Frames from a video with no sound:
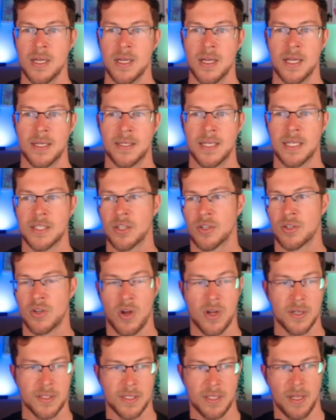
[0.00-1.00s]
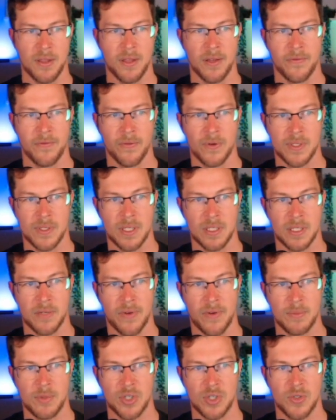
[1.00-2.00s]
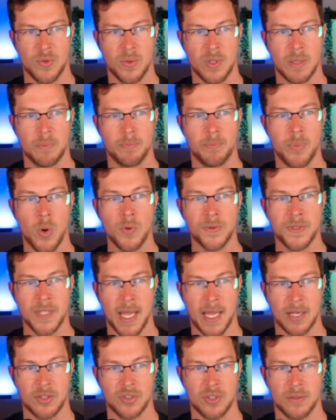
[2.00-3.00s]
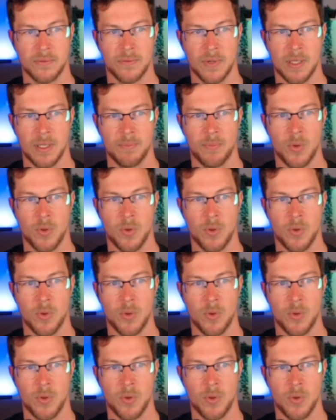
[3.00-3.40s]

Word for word: It doesn't cost anything, for instance, if I'm just doing the bolt action, right?